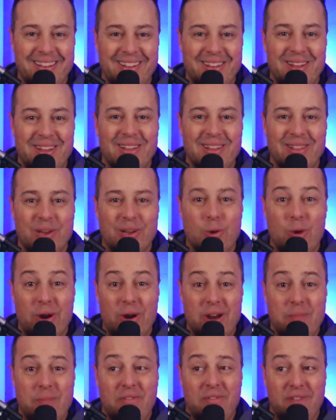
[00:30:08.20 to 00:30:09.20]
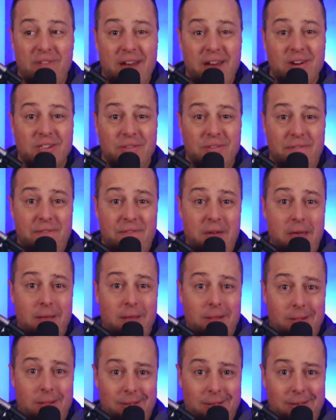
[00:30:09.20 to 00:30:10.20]
Liquidity providers fail.
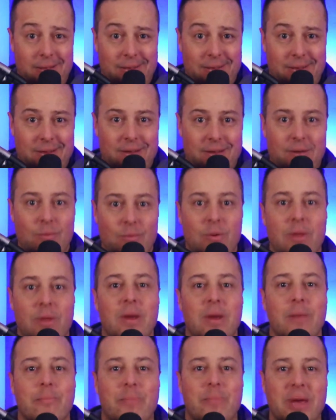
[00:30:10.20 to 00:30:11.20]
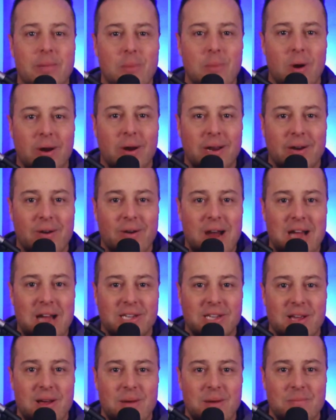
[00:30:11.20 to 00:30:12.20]
When the big market crash
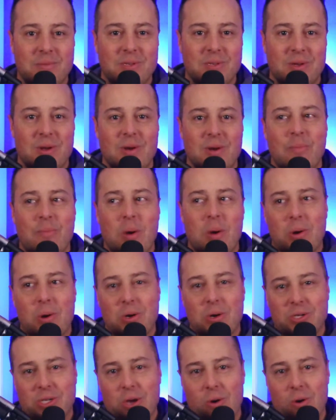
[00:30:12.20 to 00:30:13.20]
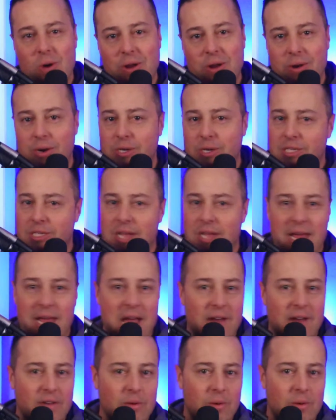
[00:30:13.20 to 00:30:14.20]
comes, brokers go under just like
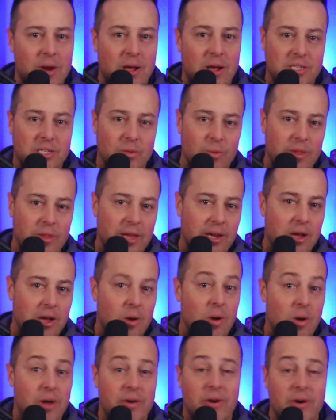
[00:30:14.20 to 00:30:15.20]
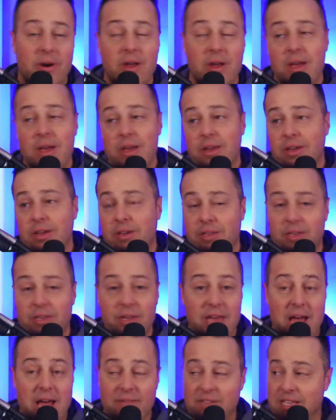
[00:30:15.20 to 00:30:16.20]
everyone else. And when they go under, you have
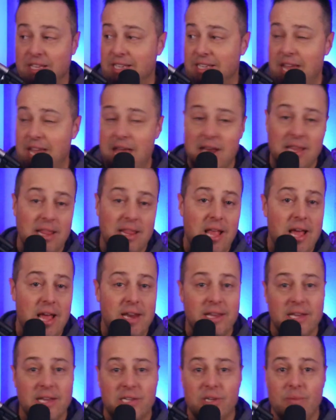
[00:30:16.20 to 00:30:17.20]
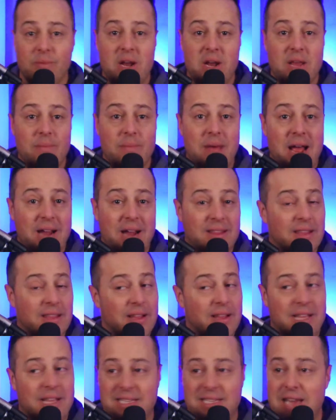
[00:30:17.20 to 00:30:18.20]
to stand in line to get your money back. It's
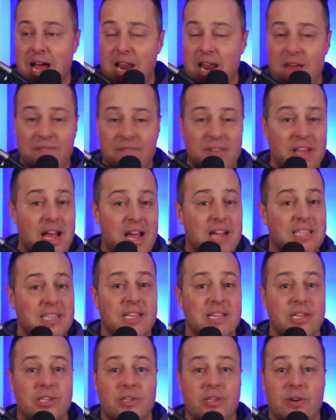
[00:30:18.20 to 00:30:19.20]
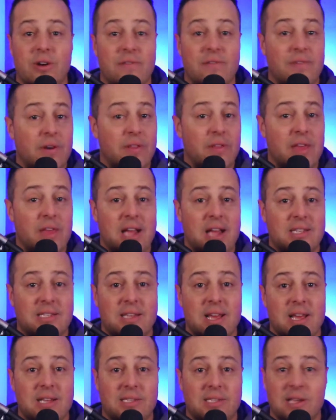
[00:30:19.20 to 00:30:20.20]
not FDIC insured if you're in the United States.
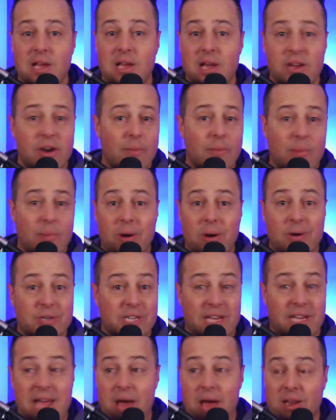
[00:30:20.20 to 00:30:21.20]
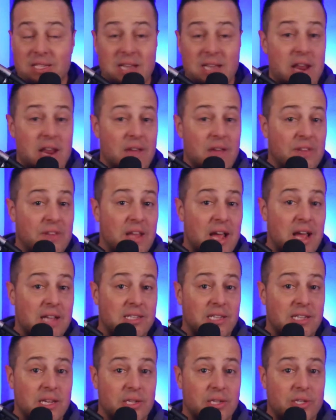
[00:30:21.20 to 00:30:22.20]
Your brokerage account is not FDIC
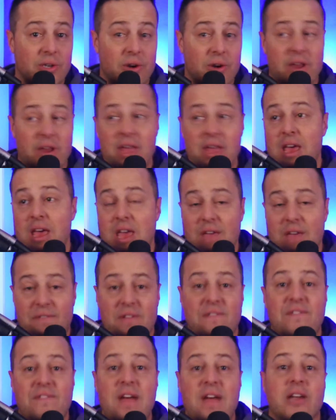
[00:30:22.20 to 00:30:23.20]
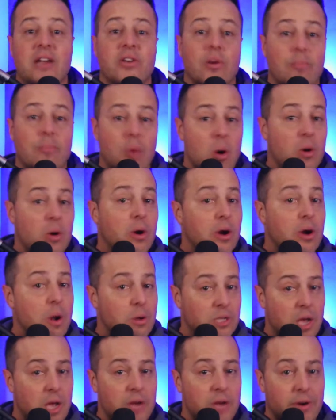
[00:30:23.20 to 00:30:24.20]
insured. If, in fact, your broker goes
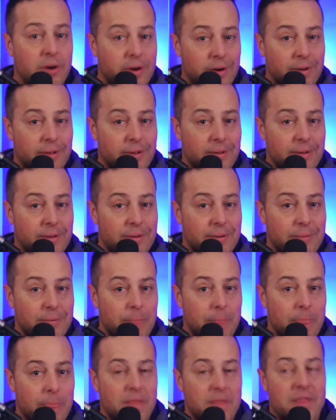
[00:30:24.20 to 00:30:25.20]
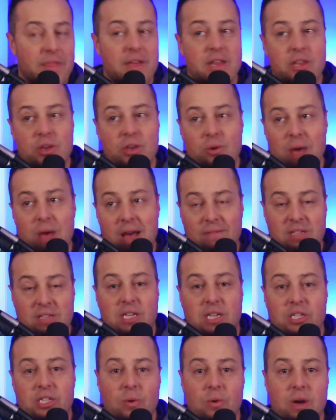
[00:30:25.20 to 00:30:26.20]
under, then you have a
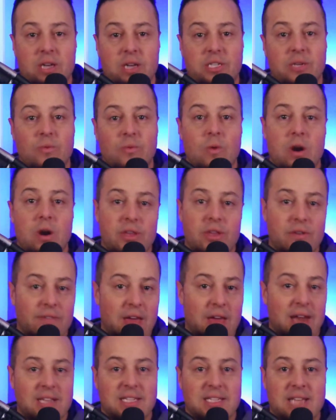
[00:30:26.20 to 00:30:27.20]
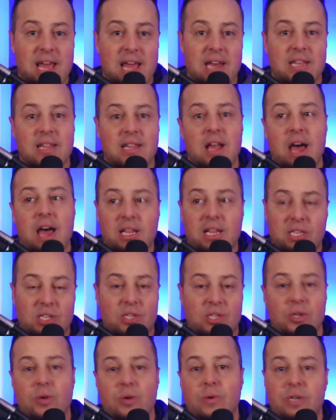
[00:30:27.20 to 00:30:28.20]
situation where you've got to stand in line and sue
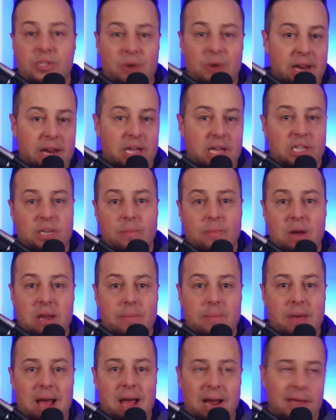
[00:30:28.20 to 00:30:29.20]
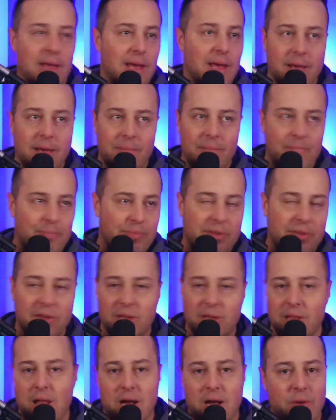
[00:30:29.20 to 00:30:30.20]
and try to get your money back. Good
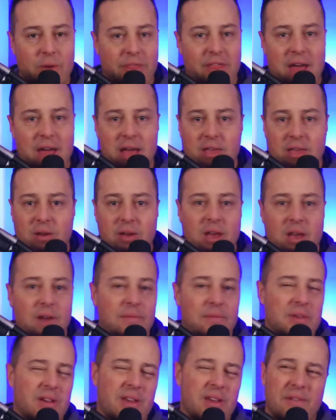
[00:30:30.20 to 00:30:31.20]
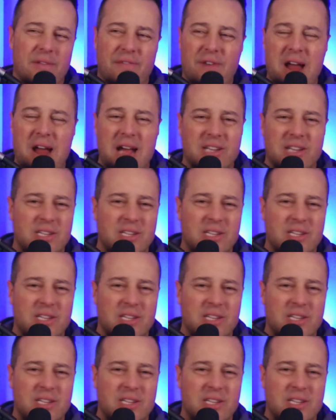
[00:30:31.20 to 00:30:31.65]
luck with that. You'll get a fraction of it.